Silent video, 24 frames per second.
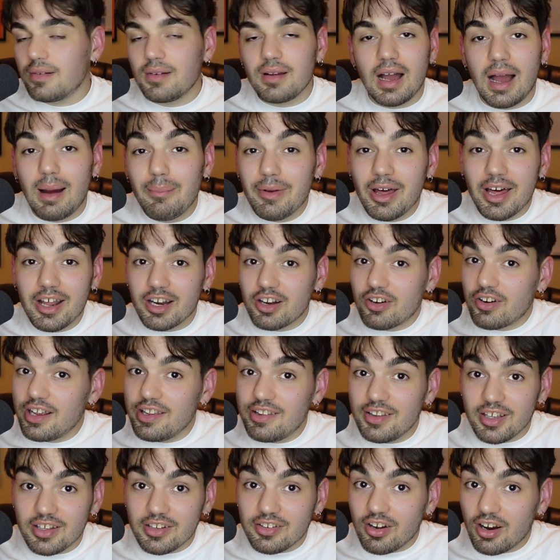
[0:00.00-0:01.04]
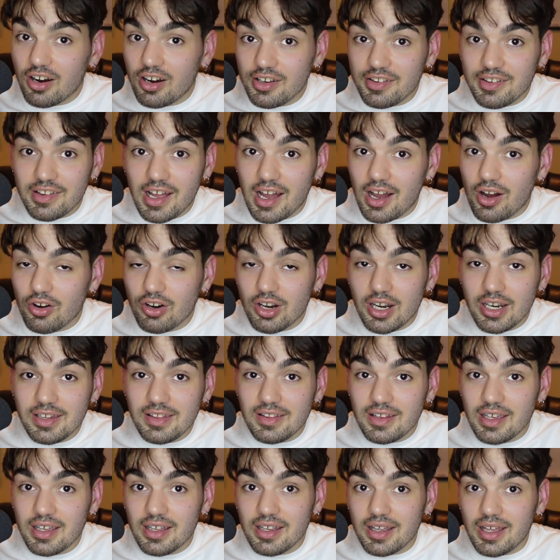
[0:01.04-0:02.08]
I'm not a crazy guitarist now or
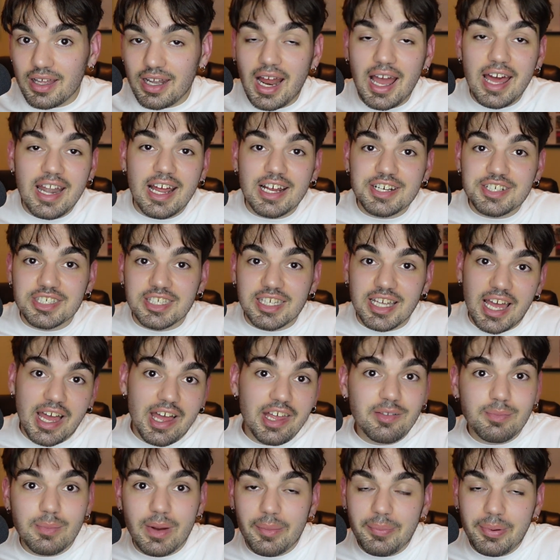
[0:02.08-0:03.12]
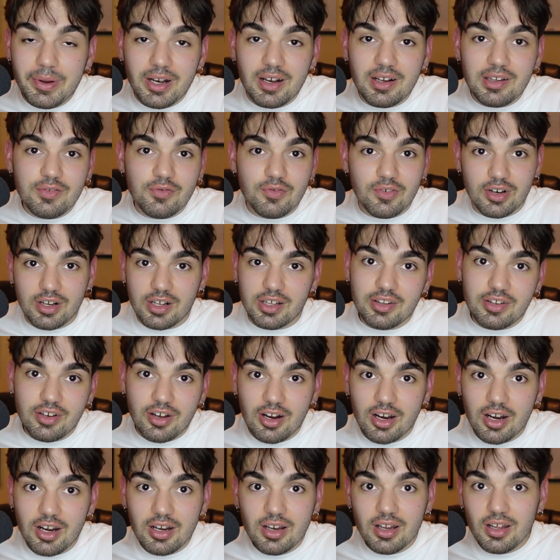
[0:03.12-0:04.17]
anything, and I'd actually asked my parents for a
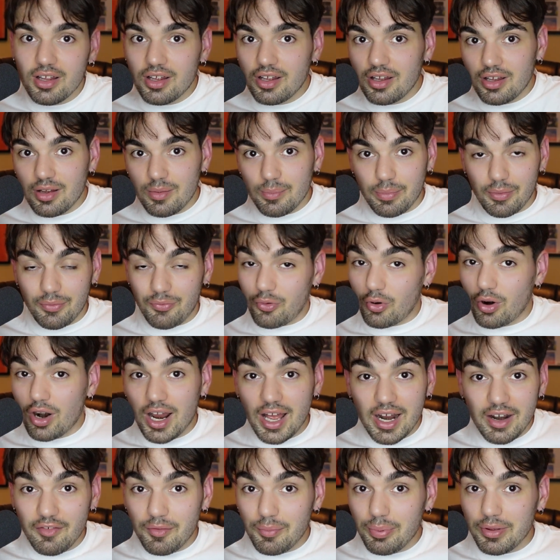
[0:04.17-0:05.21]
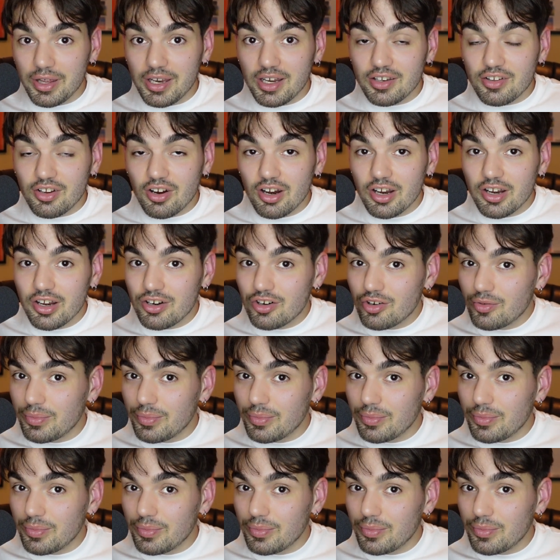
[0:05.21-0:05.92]
guitar before I ever played Guitar Hero,